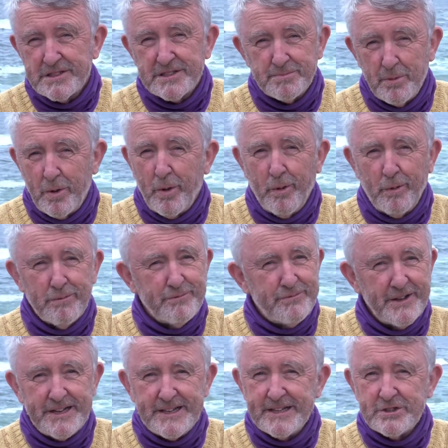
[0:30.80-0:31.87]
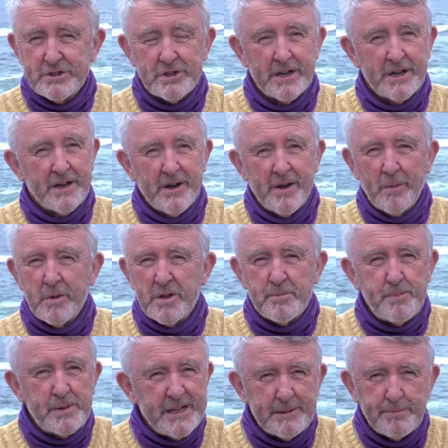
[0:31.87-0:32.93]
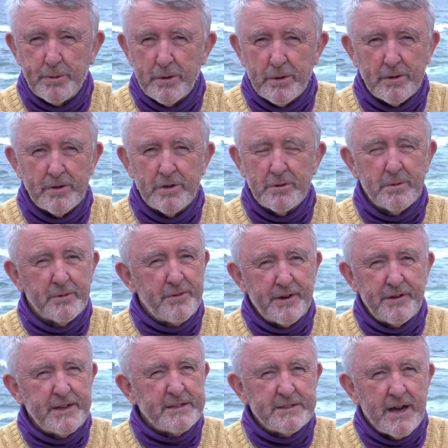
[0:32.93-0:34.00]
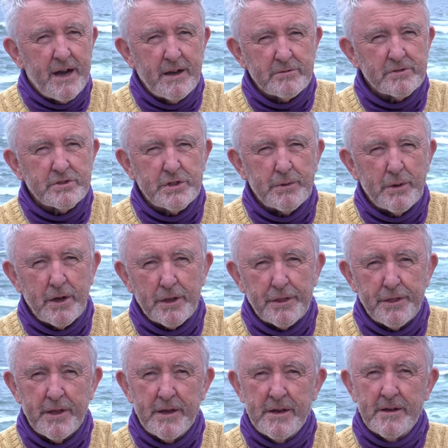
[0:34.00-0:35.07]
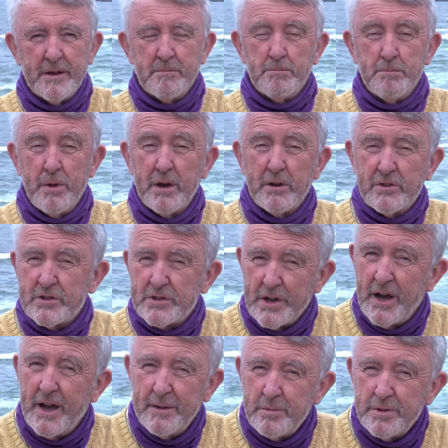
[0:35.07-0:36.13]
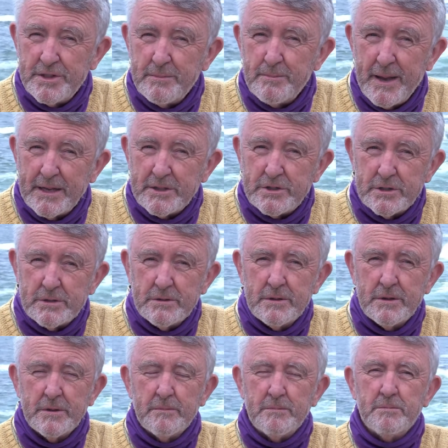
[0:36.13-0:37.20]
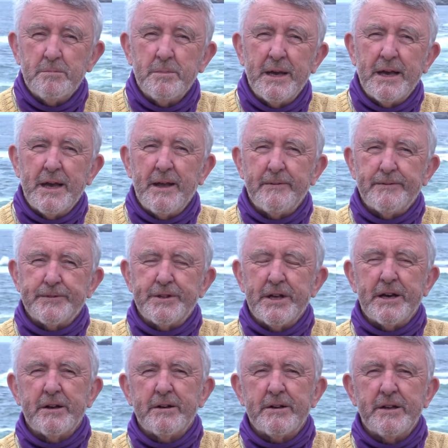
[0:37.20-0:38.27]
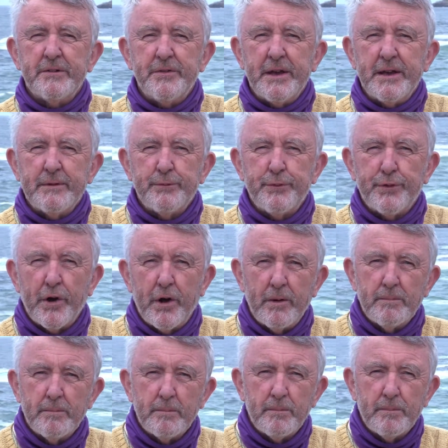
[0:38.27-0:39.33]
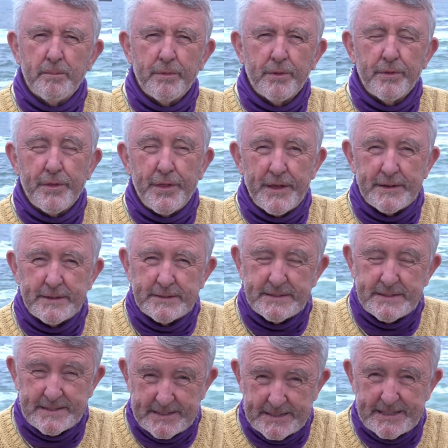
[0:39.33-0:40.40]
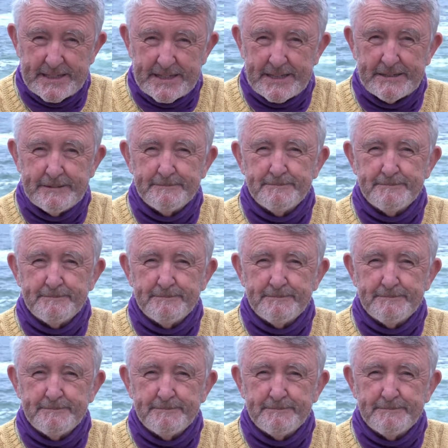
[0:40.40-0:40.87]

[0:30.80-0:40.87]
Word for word: small village with people who were very down to earth. Most, I would imagine, made their living from the sea.